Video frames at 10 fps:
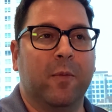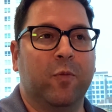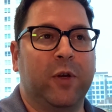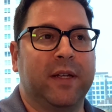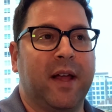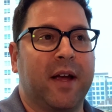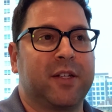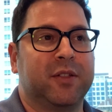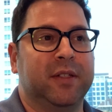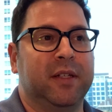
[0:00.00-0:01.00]
We can
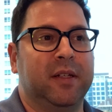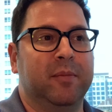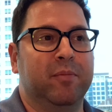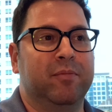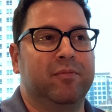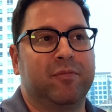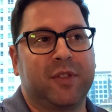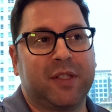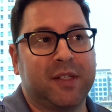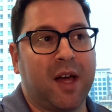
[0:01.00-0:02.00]
actually
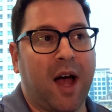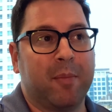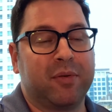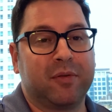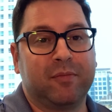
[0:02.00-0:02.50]
stop